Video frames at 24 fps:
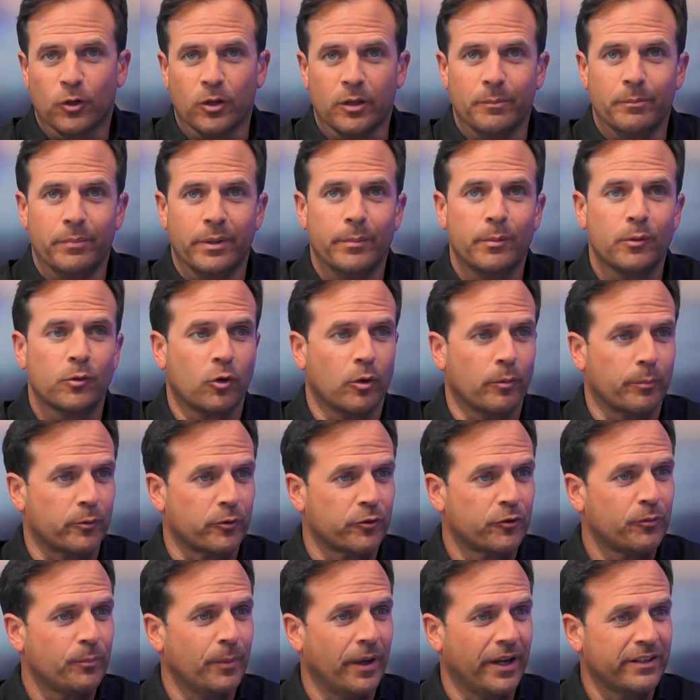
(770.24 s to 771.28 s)
and biblical
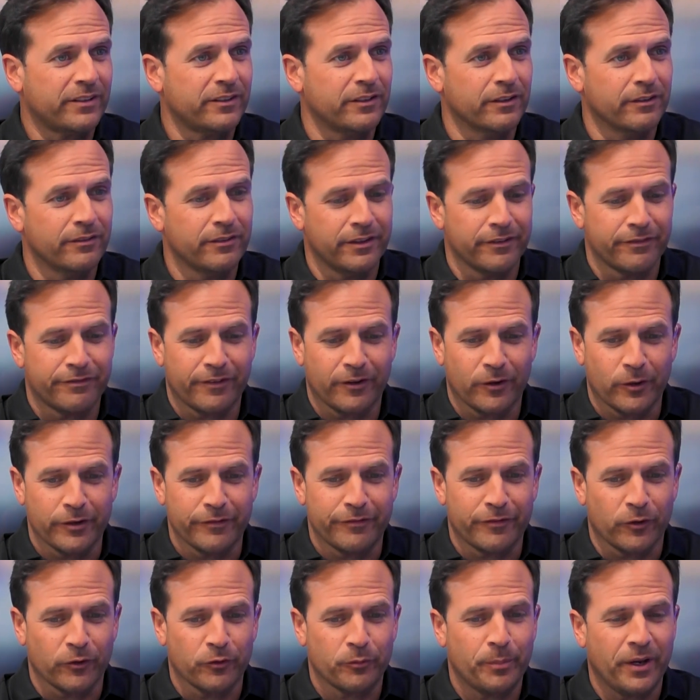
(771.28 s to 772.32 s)
perspective, the very
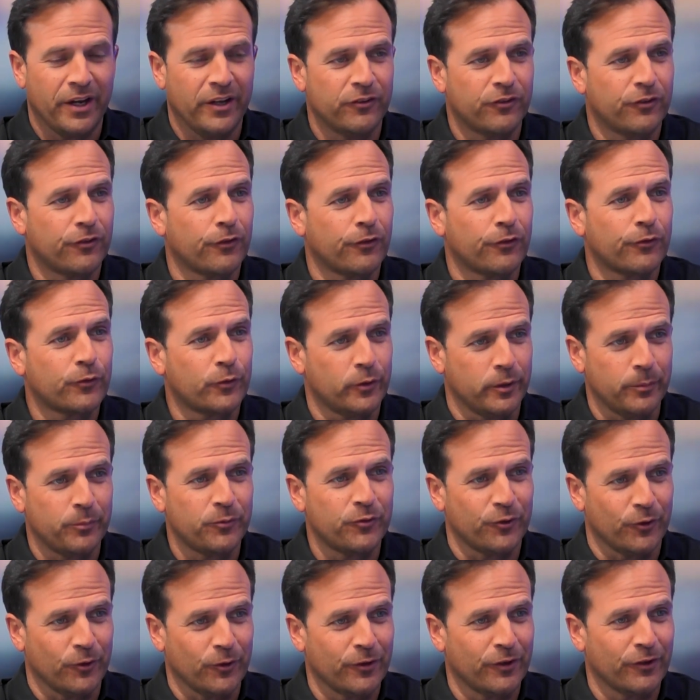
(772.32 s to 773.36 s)
first pages of
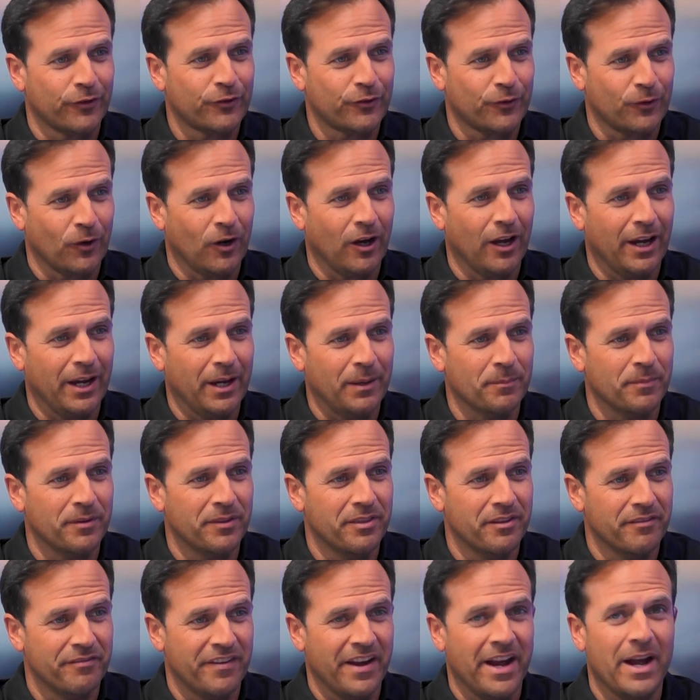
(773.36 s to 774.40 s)
Scripture describe
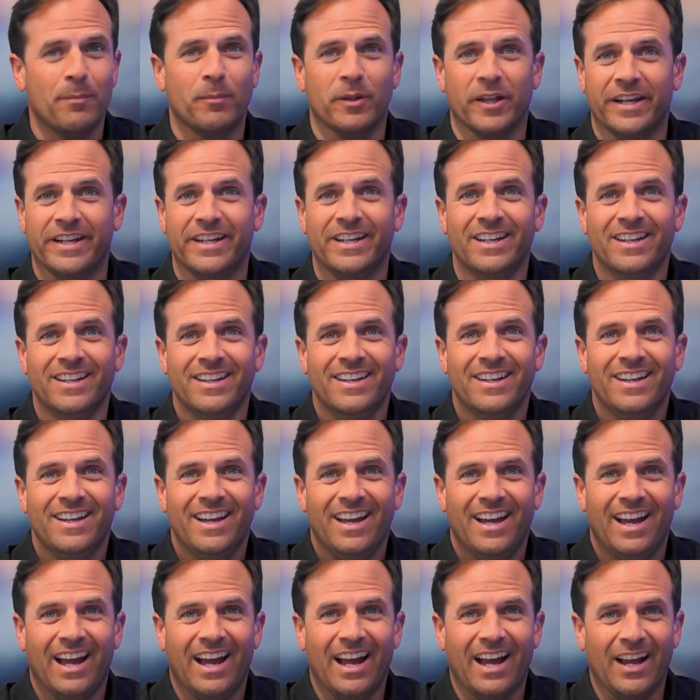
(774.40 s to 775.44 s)
the family
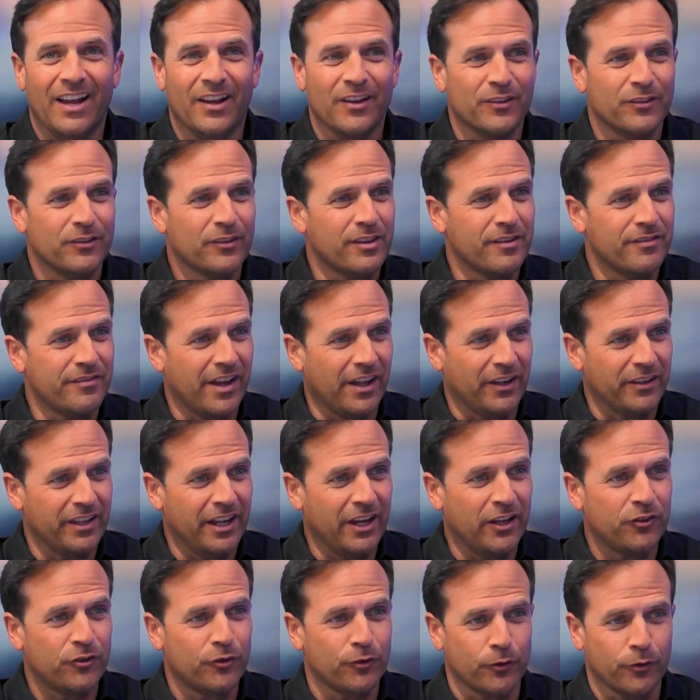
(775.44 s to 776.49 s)
as the
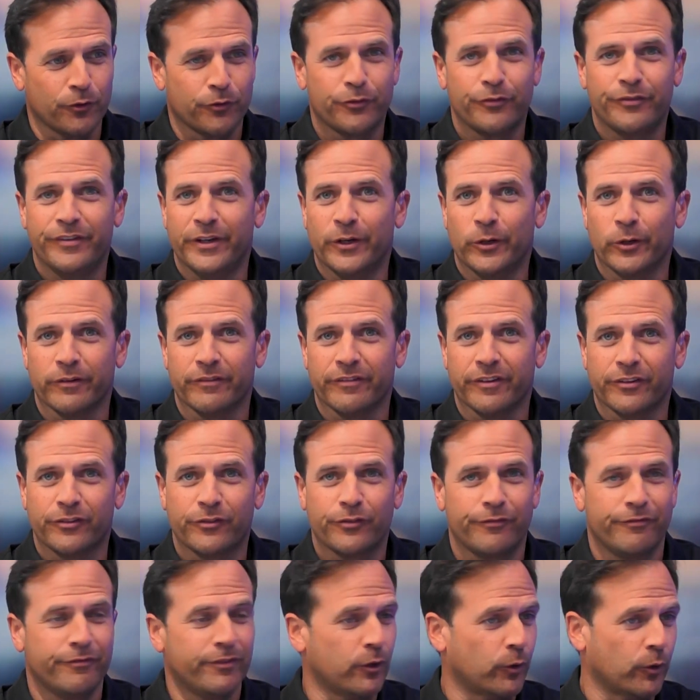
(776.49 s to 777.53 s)
foundational sphere of a
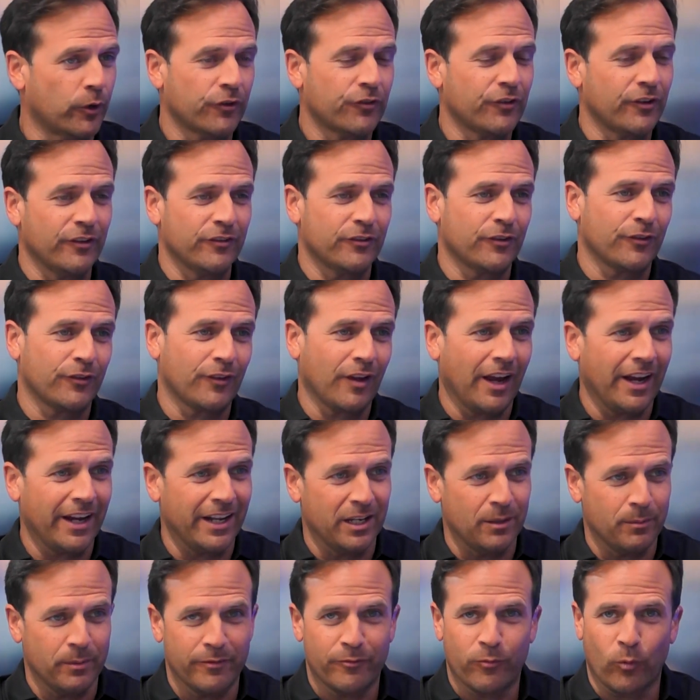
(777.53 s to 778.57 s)
flourishing society.
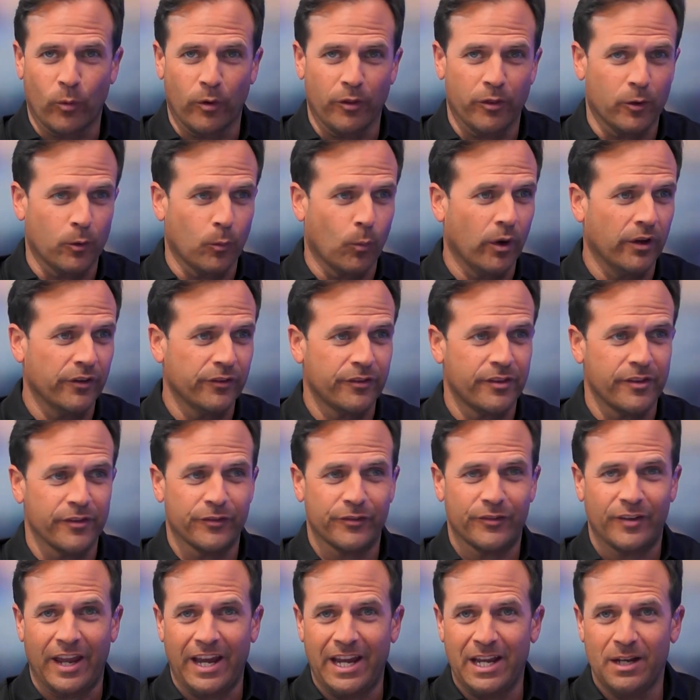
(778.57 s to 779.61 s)
Before there was the
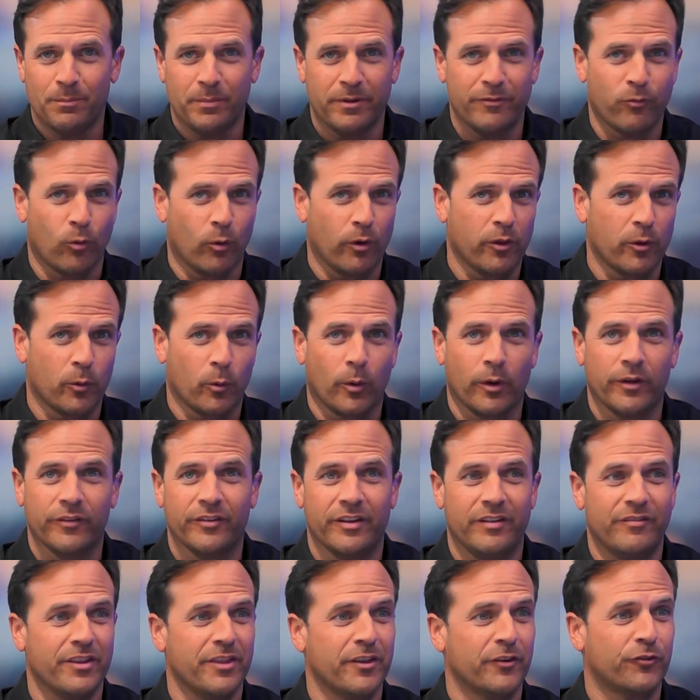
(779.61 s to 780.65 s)
state, before there was
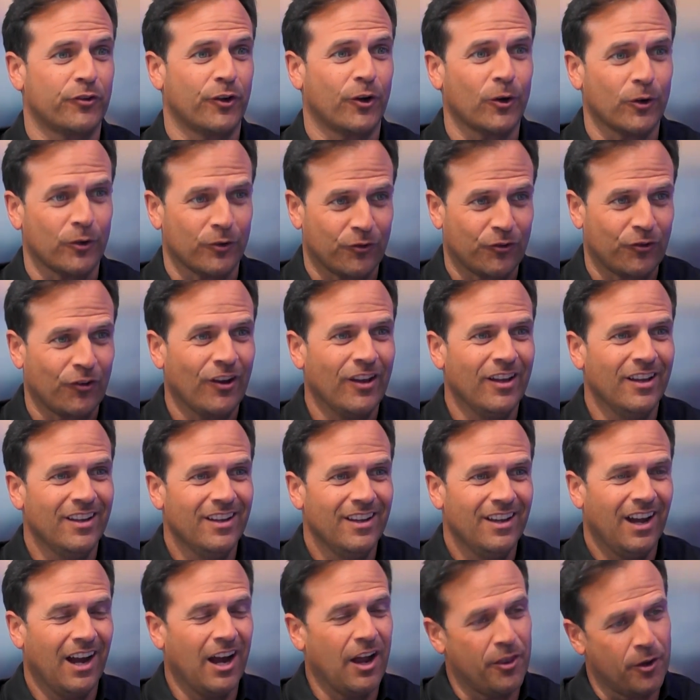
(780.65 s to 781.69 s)
even the church,
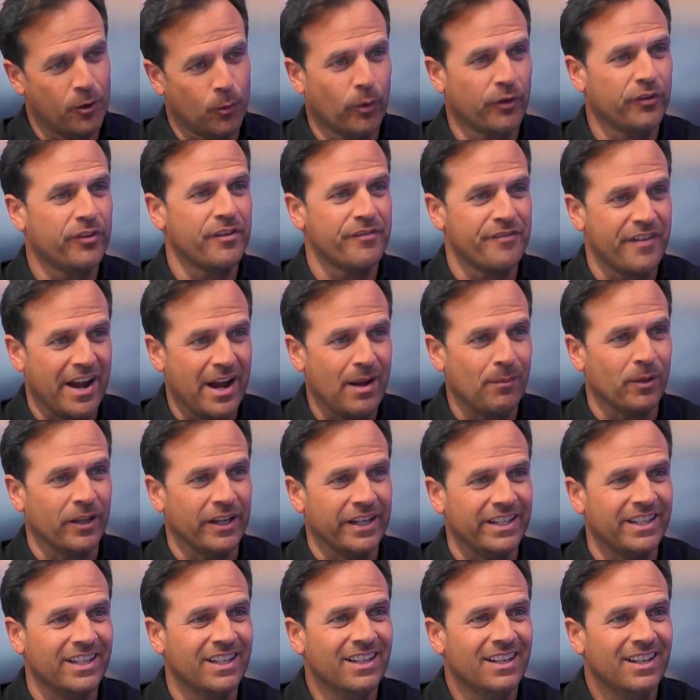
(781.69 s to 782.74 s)
there was the
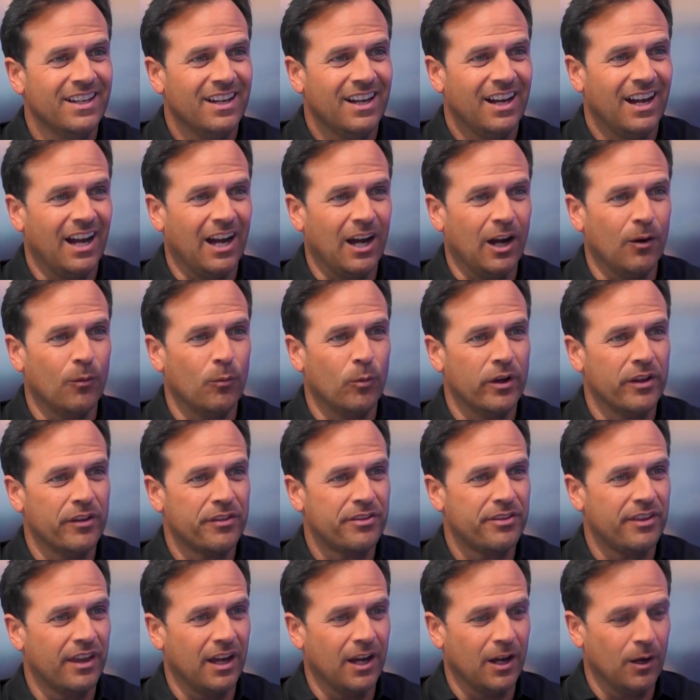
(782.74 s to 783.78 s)
family
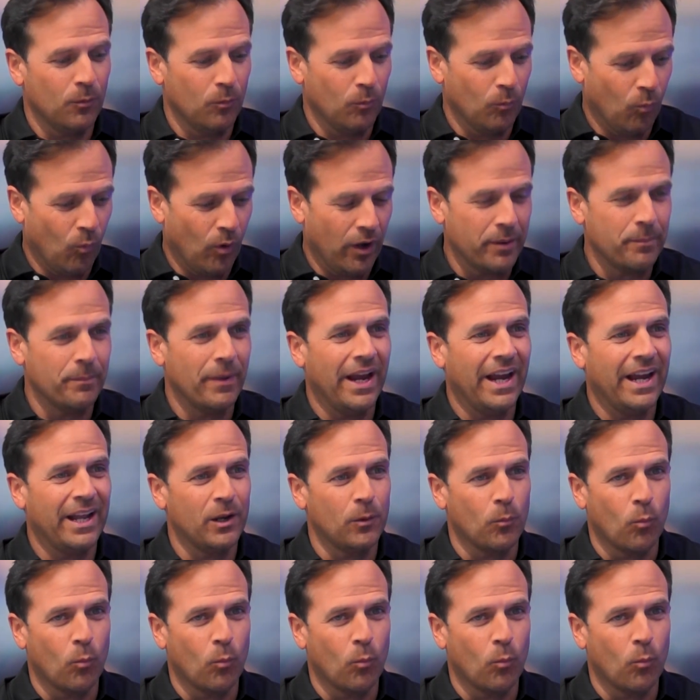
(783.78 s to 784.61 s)
with one man and